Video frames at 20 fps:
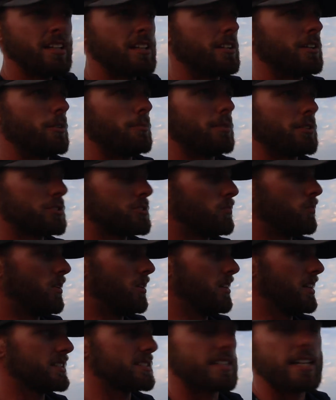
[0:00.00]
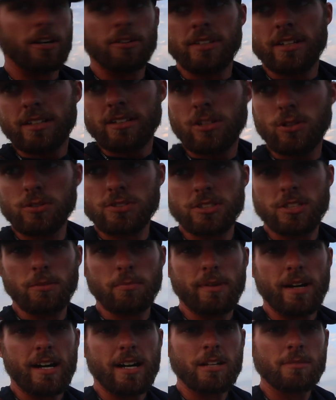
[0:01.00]
you know, a bunch of walleyes down there close to the
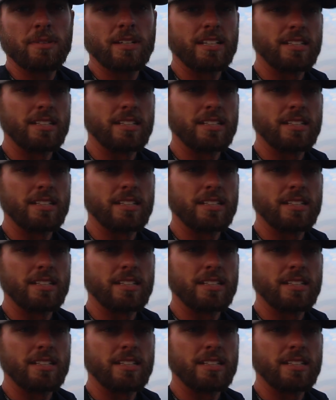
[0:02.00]
bottom,